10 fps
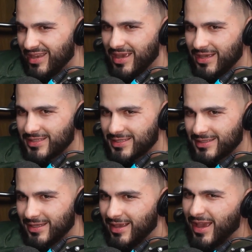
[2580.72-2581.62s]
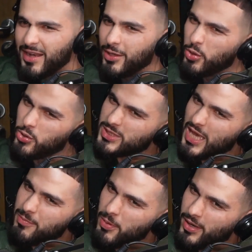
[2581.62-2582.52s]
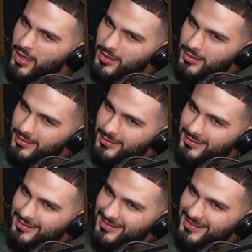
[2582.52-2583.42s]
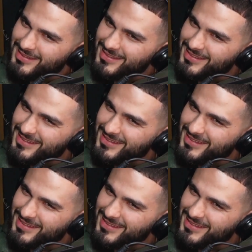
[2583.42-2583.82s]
yes mm. and they're not your type, are they? Well, in this